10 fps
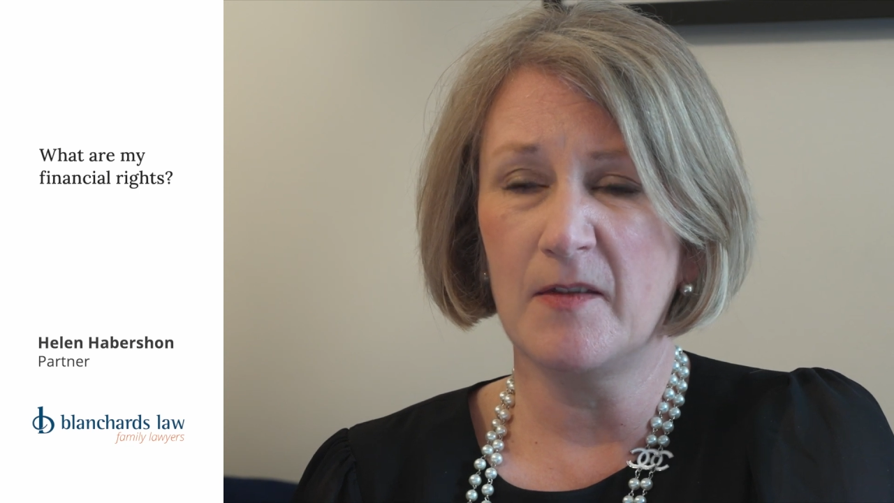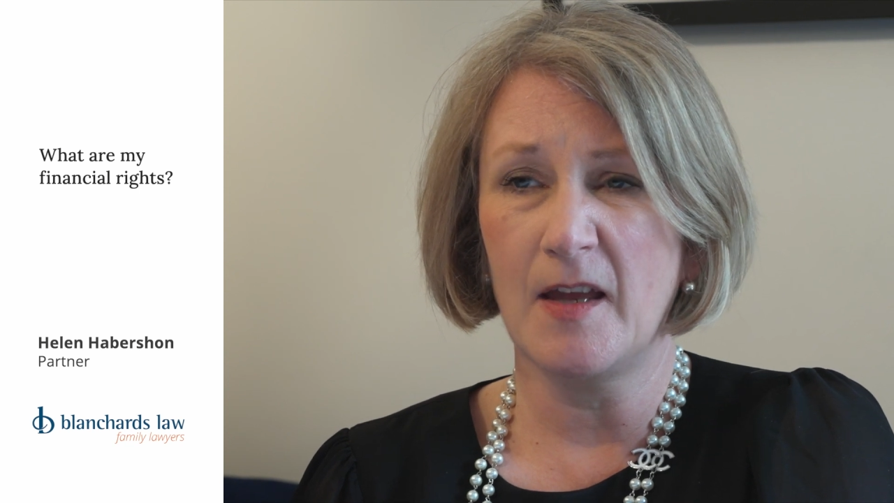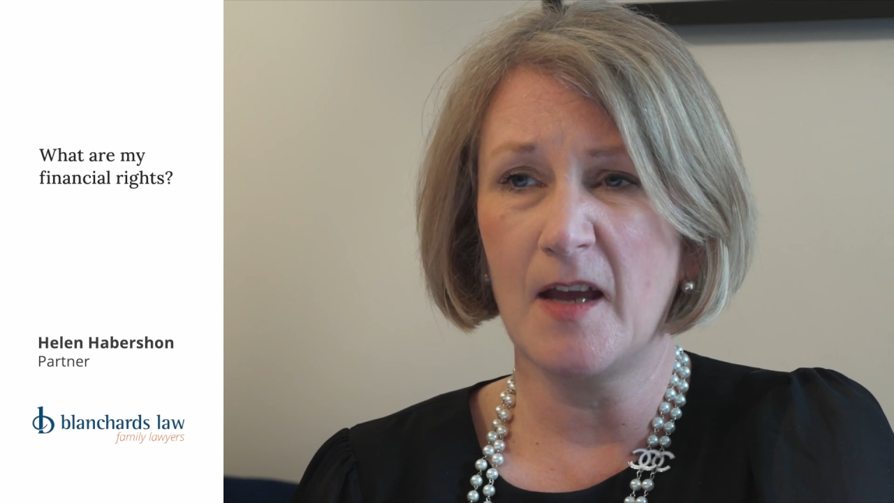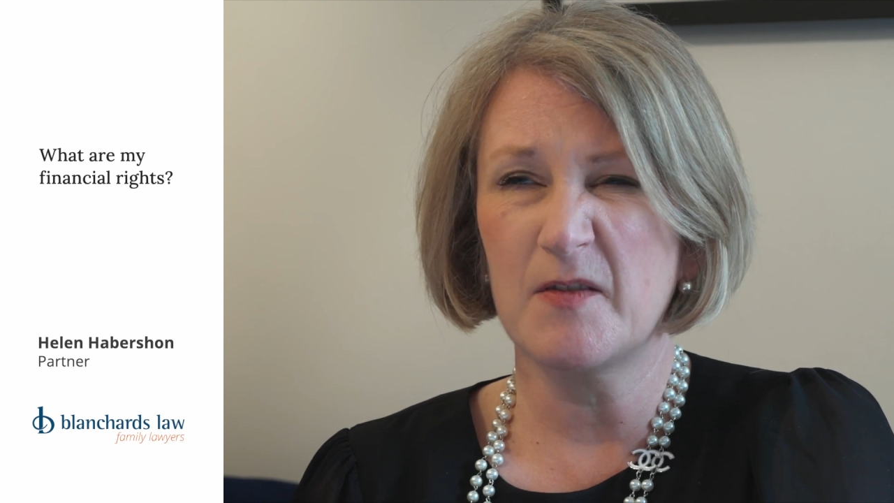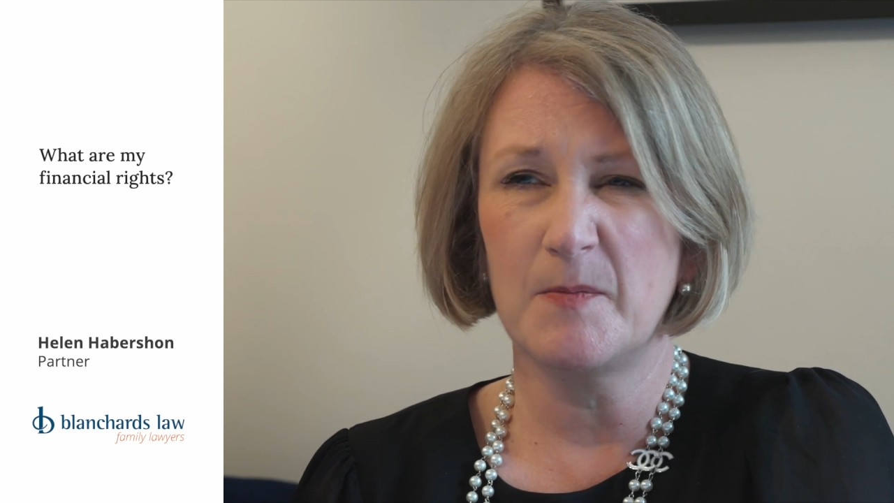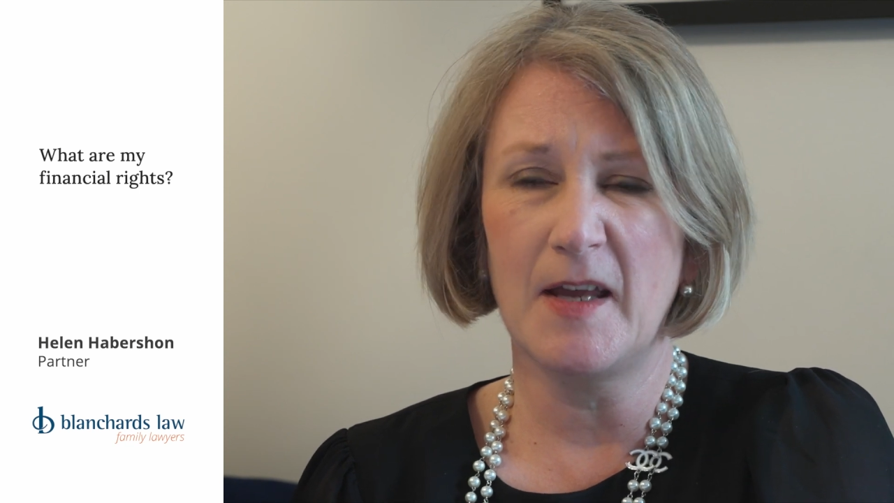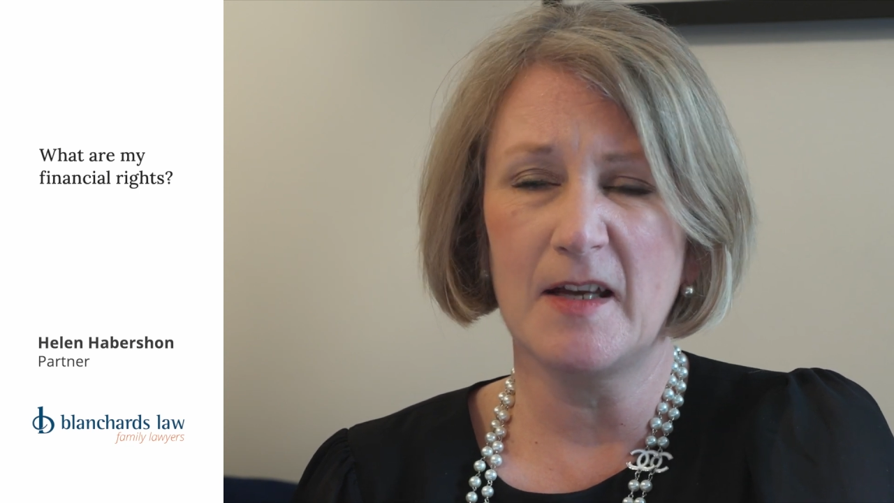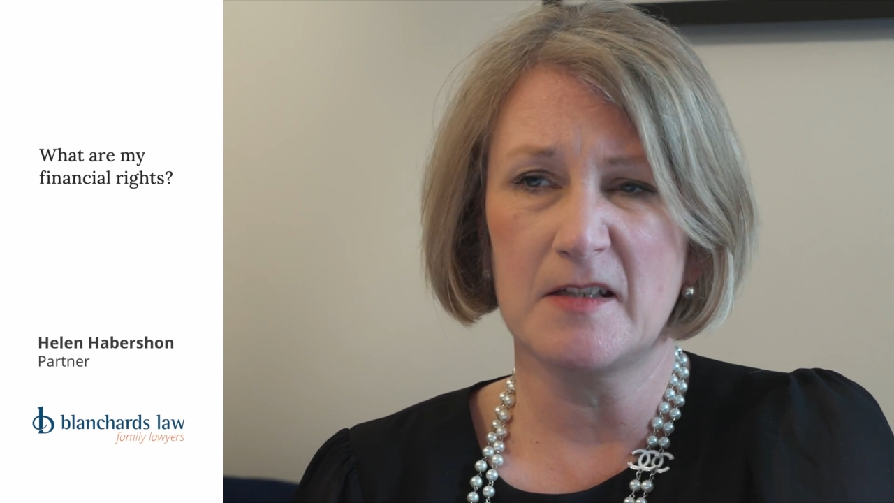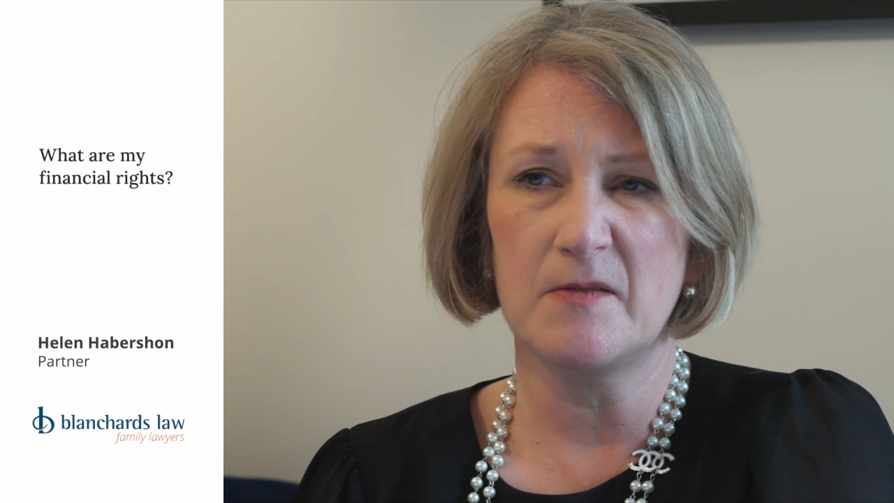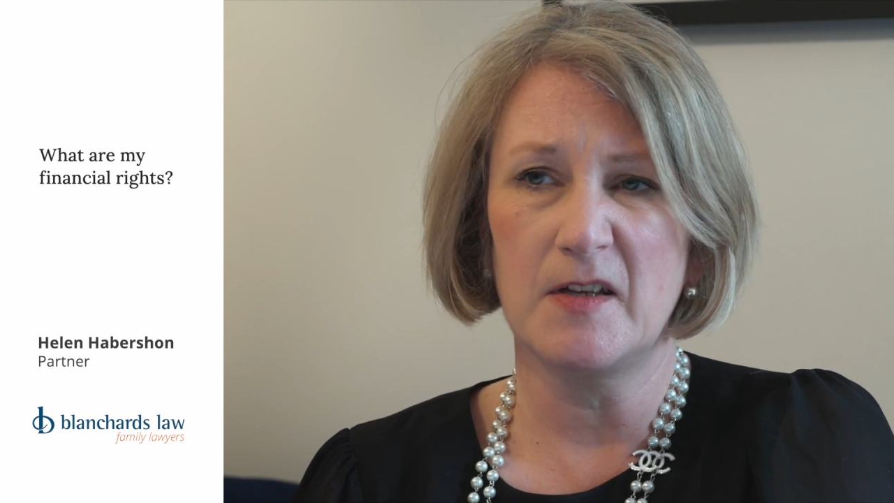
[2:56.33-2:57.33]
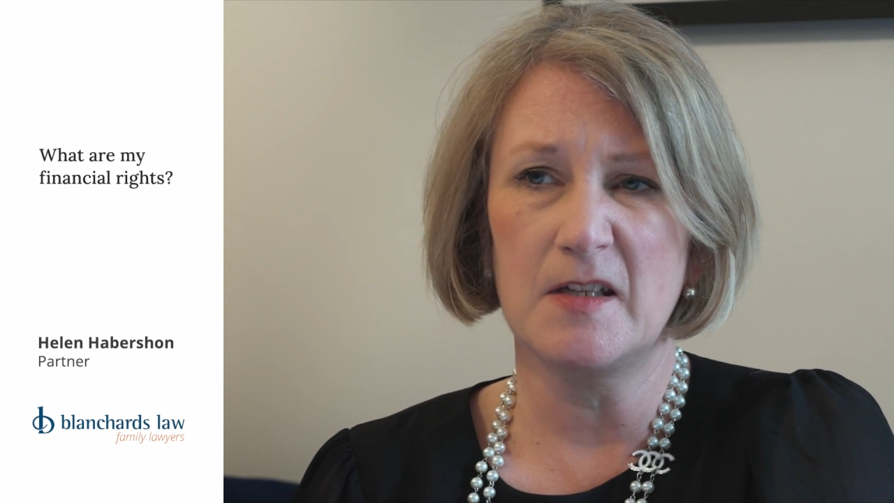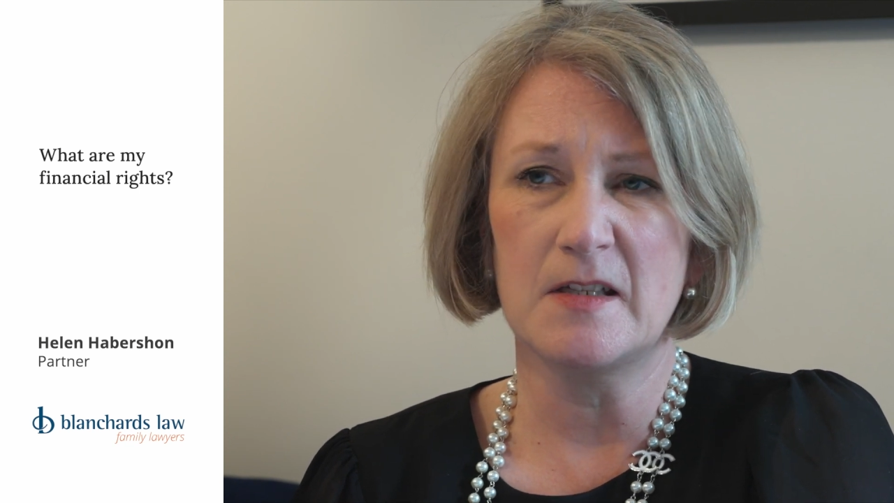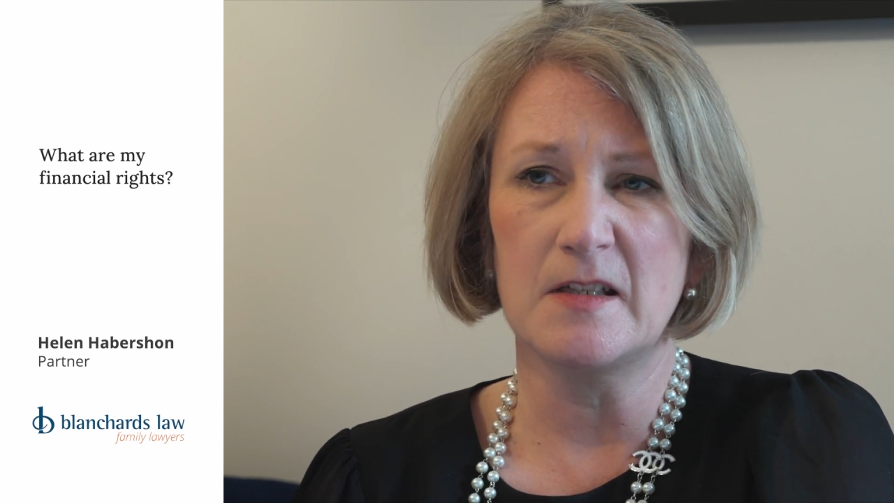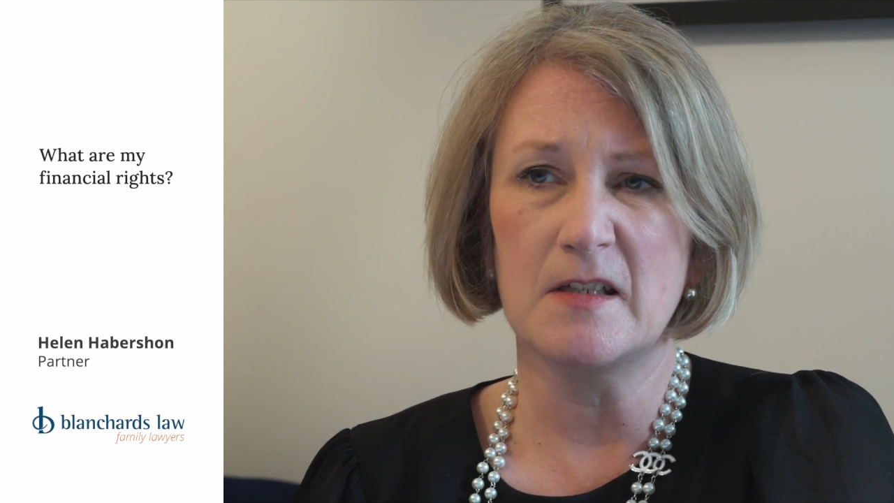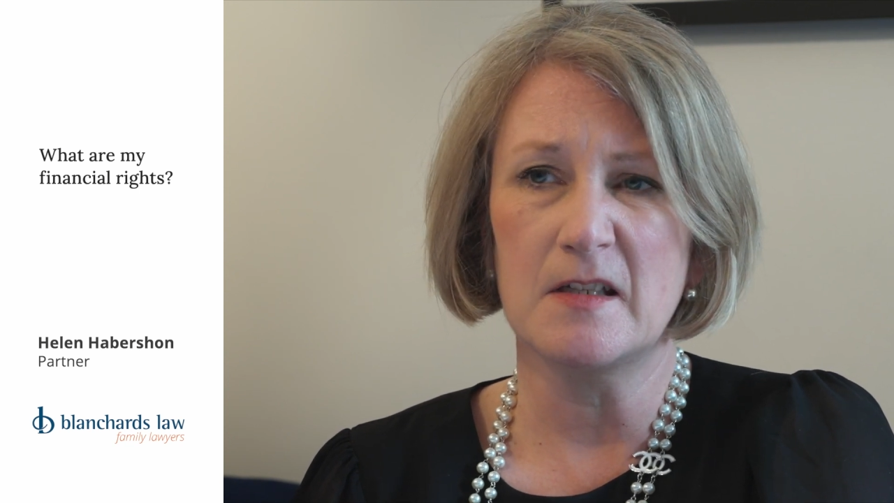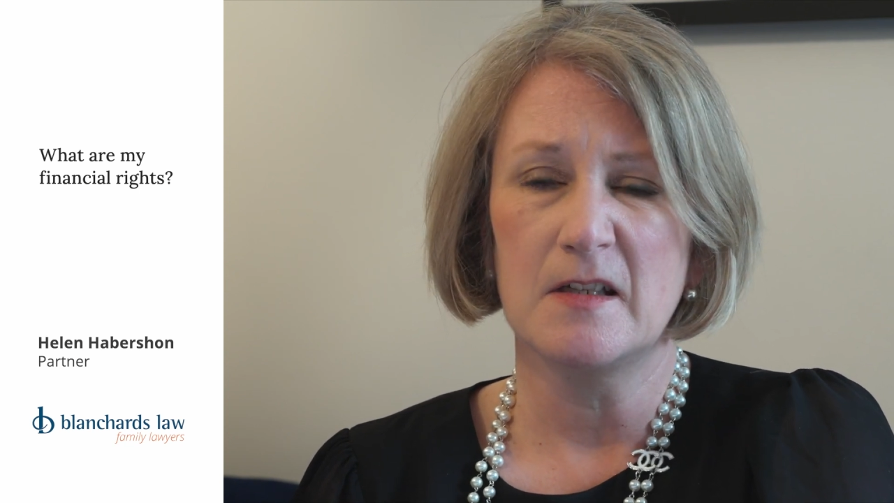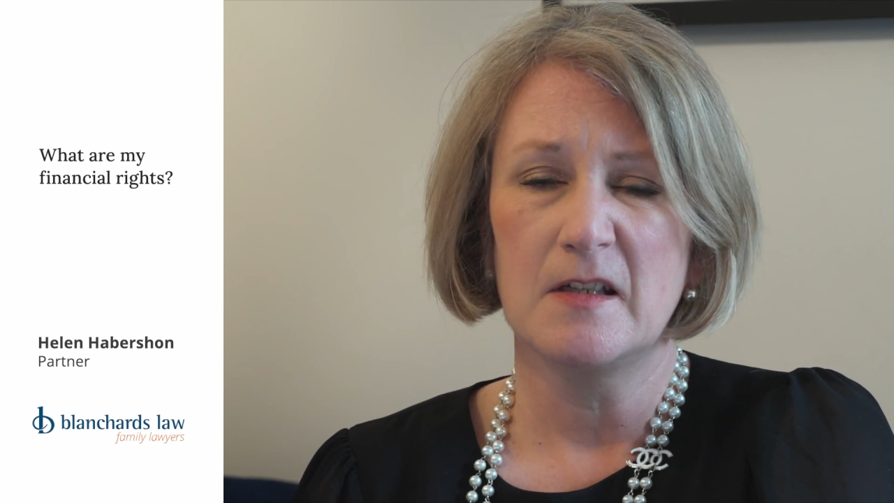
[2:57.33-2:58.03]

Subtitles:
have to be activated.